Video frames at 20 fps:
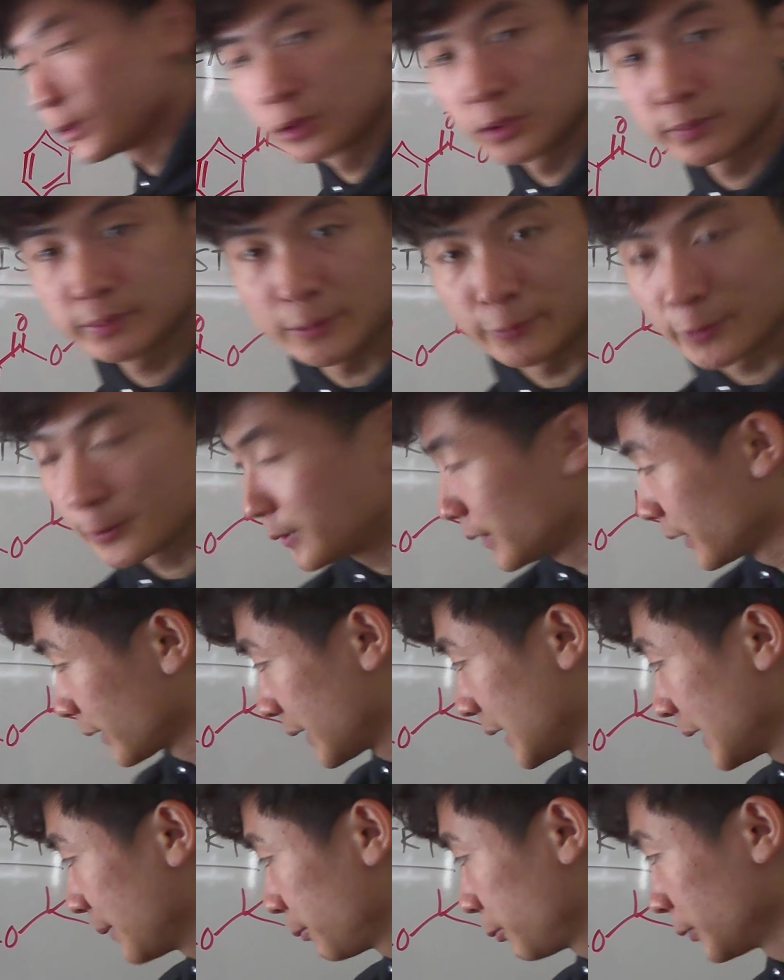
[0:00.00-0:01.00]
group that we want to
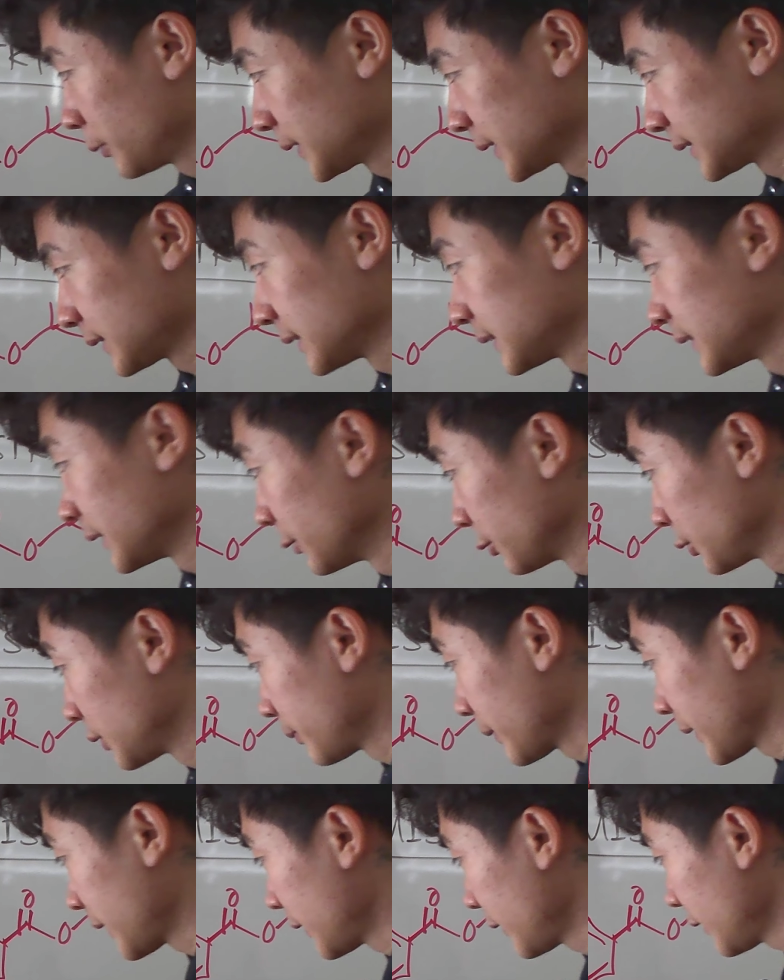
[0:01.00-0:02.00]
keep, which is this new group
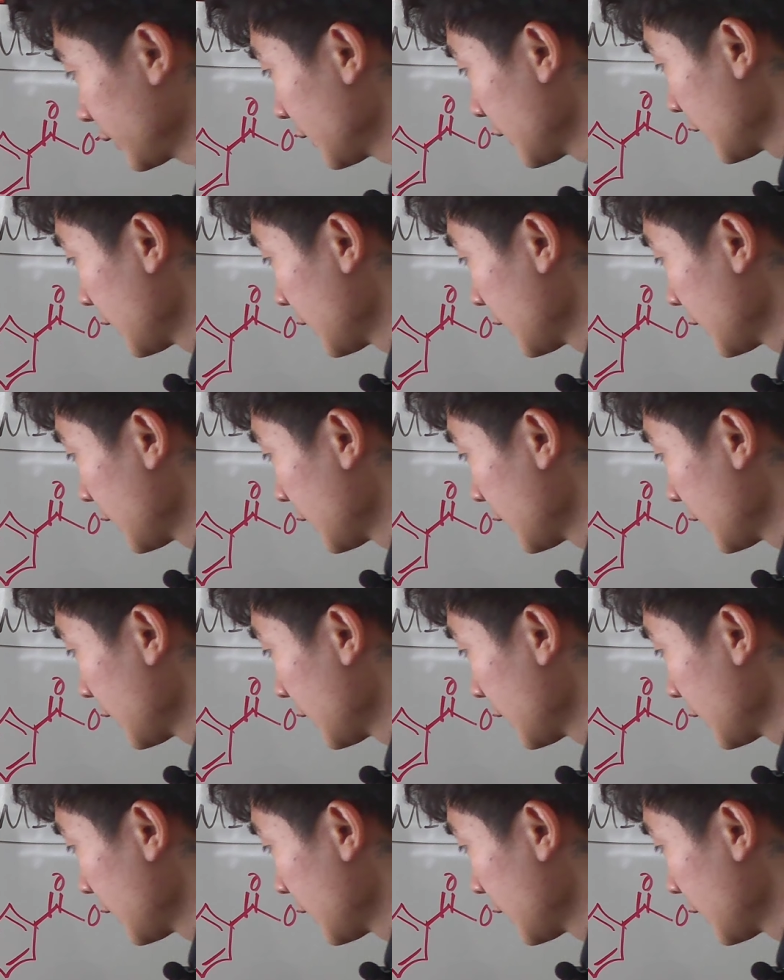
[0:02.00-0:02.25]
right here.